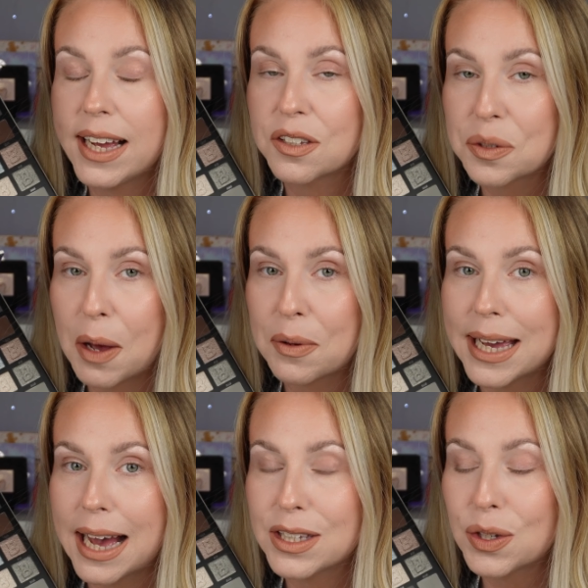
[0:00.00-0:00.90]
a
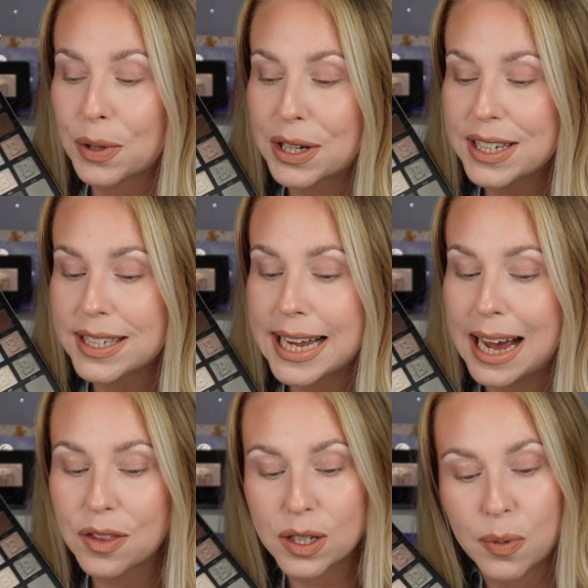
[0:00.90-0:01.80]
smoky eye. So we're gonna see
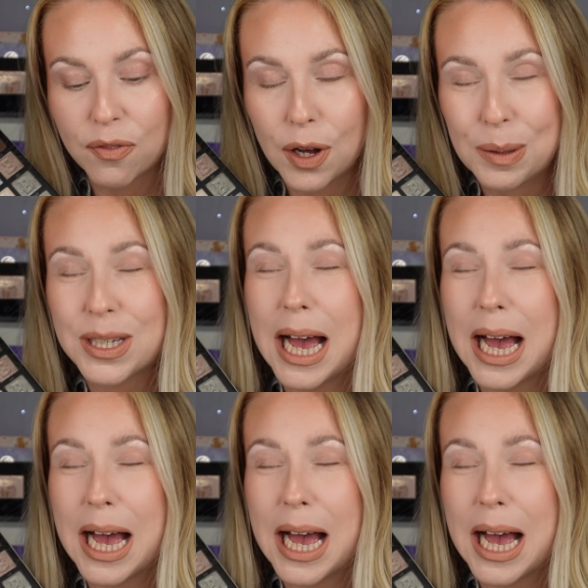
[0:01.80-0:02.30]
how this performs.